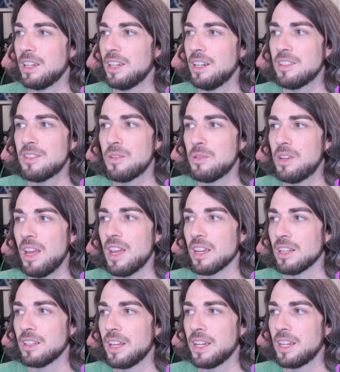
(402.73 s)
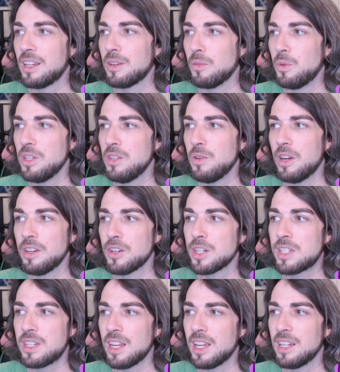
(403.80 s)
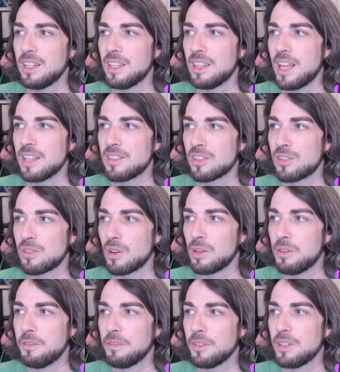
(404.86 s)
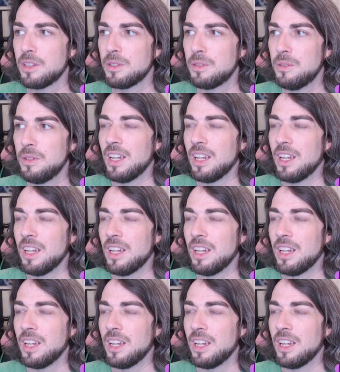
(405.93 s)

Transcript: And it's okay. Like when you understand that that's a struggle for you,